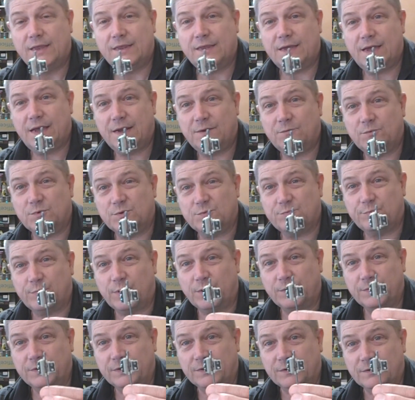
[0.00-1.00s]
The head was
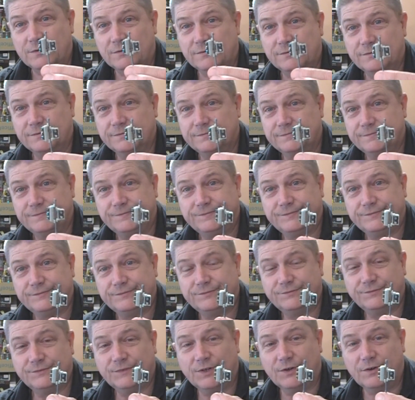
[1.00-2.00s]
broken off.
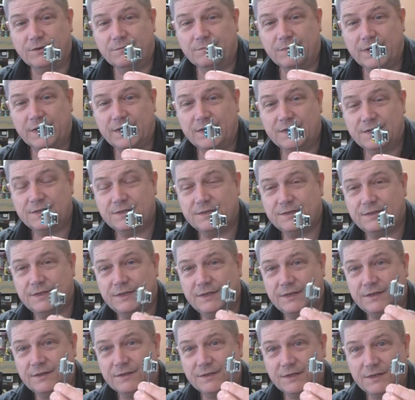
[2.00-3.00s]
Not a major
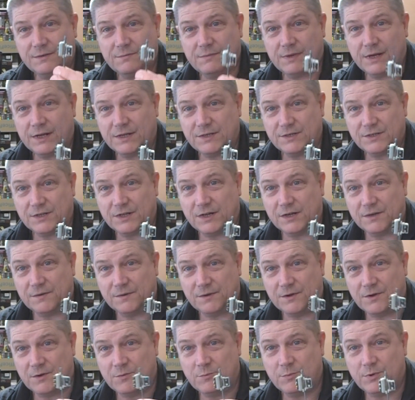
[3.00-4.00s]
thing. I did manage to glue
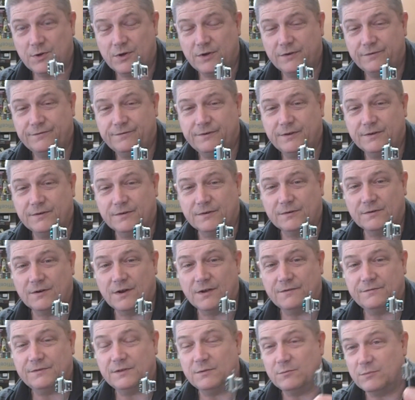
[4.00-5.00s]
it on, but I
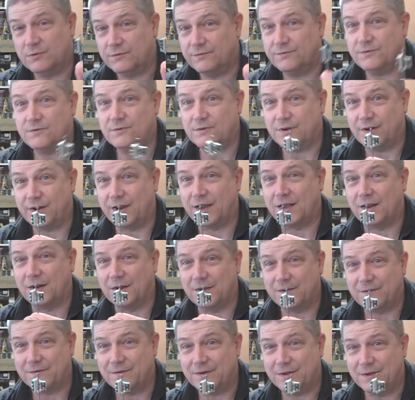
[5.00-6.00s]
photographed it before I
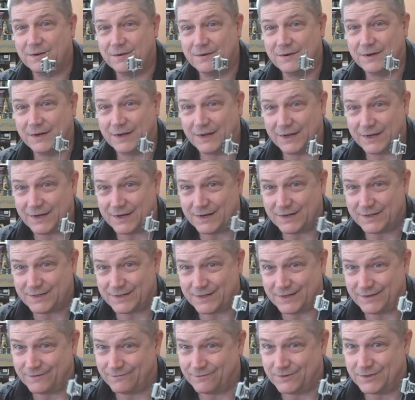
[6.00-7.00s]
glued it on in case
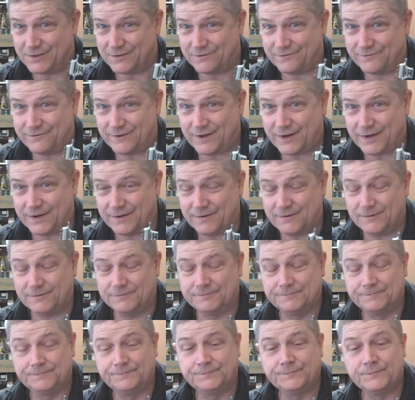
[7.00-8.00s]
it was a fail,
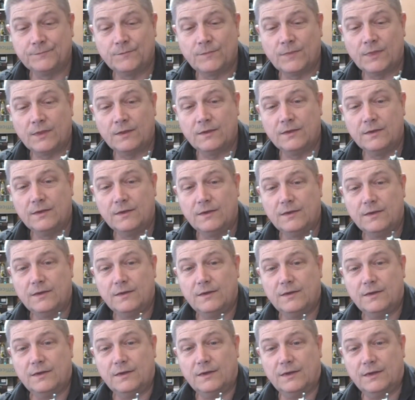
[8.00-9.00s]

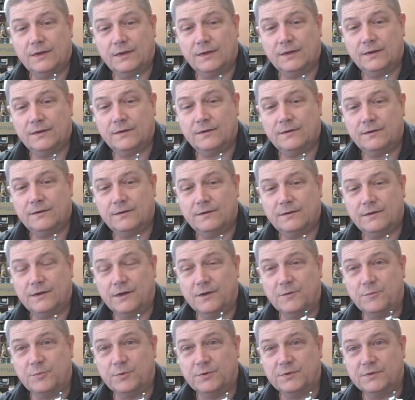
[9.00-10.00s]
and
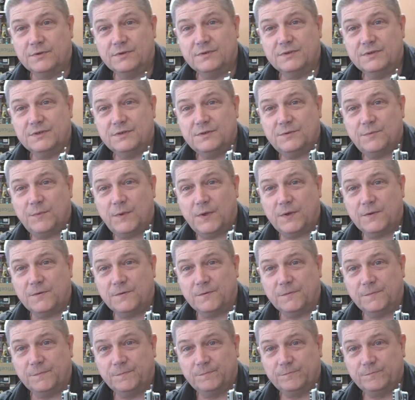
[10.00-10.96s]
opened a dispute.